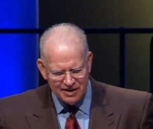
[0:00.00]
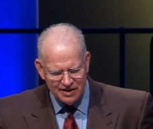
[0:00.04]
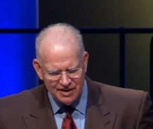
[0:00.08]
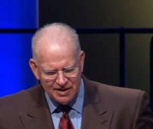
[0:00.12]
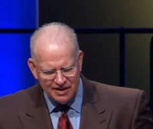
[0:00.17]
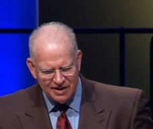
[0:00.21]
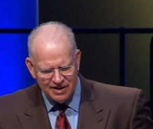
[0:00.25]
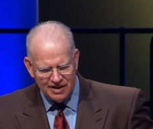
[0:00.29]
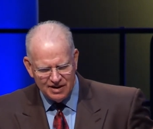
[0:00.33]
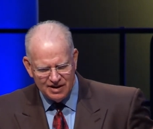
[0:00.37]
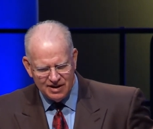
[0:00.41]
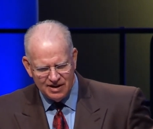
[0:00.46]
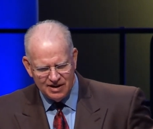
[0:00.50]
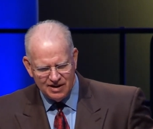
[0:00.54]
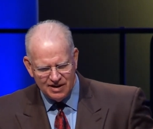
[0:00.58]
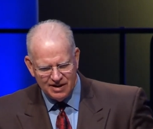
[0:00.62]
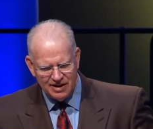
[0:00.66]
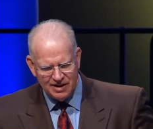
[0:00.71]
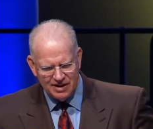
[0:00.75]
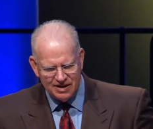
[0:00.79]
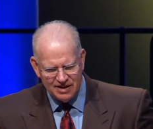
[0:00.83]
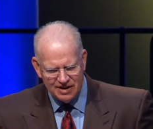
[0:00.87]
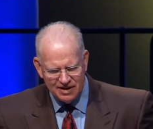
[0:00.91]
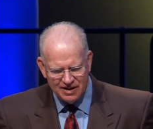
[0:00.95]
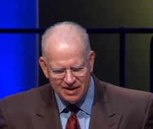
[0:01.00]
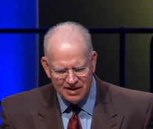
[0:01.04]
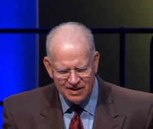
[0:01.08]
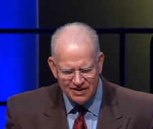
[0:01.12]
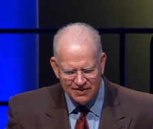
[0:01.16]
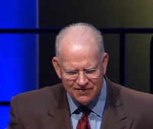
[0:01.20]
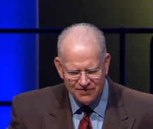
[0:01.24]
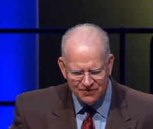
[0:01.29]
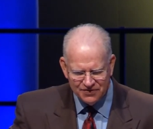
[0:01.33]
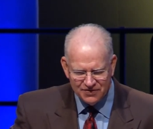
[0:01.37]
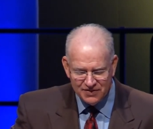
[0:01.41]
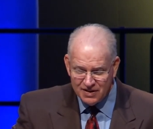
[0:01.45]

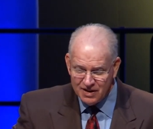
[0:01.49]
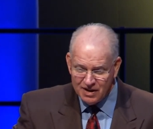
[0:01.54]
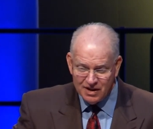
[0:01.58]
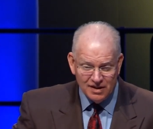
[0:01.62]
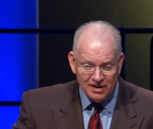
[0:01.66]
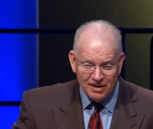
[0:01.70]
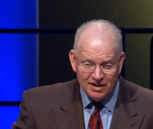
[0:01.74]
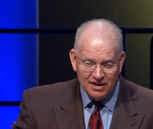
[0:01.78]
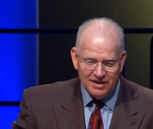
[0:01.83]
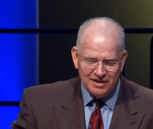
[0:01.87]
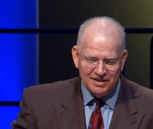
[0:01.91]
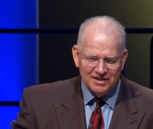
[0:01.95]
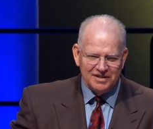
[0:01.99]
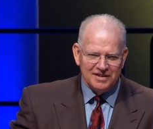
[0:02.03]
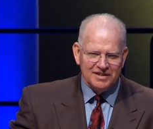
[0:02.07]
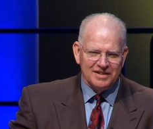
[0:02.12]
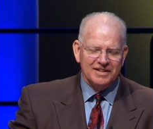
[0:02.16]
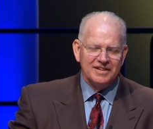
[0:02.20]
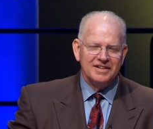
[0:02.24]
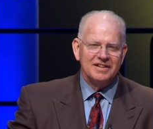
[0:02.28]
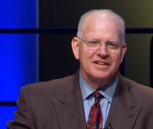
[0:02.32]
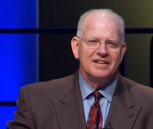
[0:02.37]
Nothing is said.